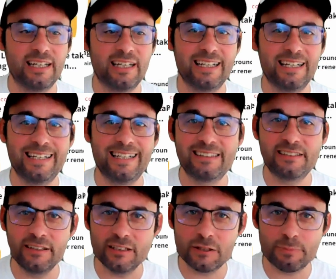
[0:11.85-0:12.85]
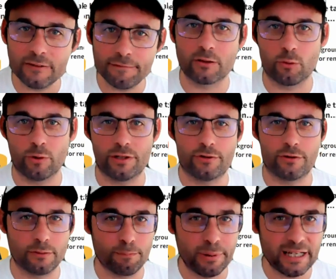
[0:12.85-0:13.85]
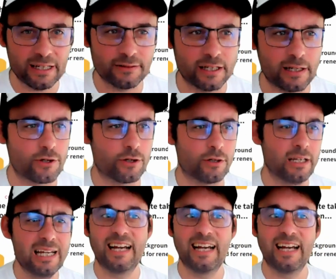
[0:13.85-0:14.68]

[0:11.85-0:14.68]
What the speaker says: Let's see the specific question. Pay attention.